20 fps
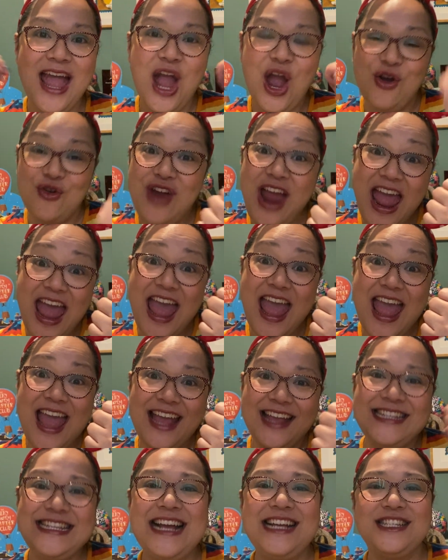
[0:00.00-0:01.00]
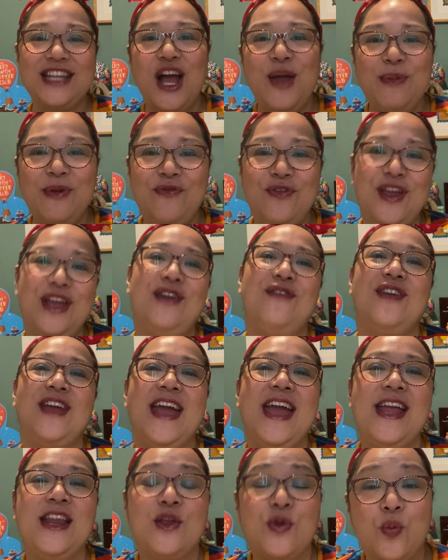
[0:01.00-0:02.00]
Hooray! It's that time of year
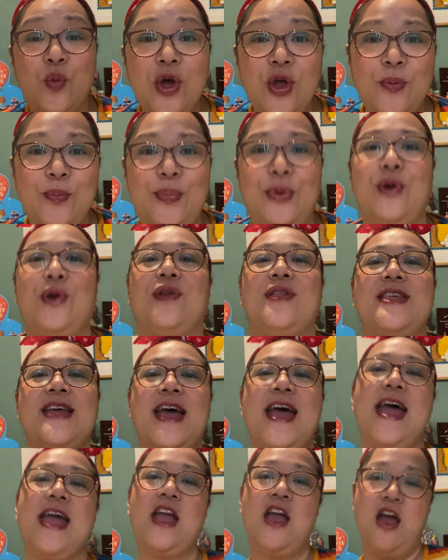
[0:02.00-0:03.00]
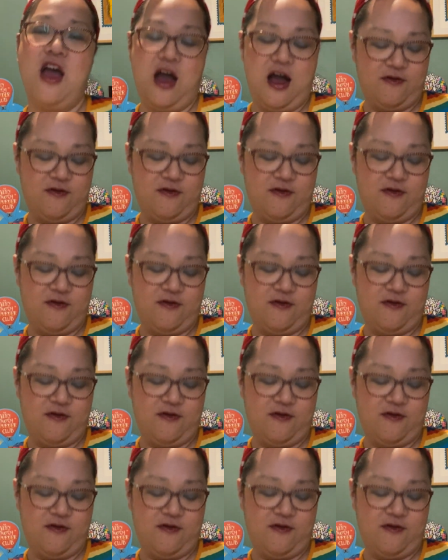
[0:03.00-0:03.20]
again. It's World Book Day.